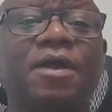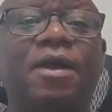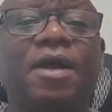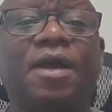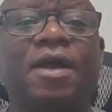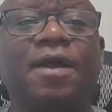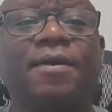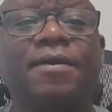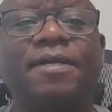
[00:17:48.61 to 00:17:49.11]

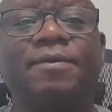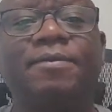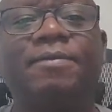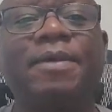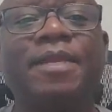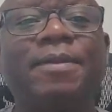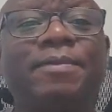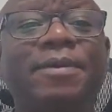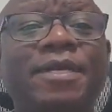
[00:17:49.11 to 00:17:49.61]
the
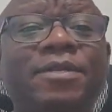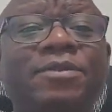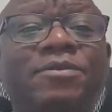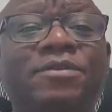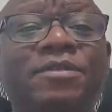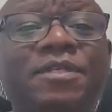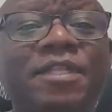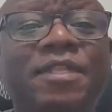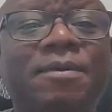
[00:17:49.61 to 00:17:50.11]
moment they begin
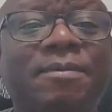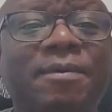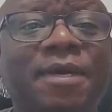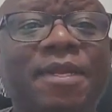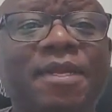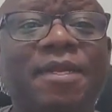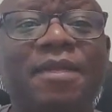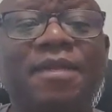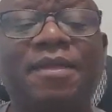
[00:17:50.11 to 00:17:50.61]
to see the
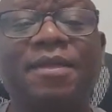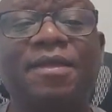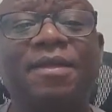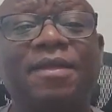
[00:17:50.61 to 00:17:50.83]
money,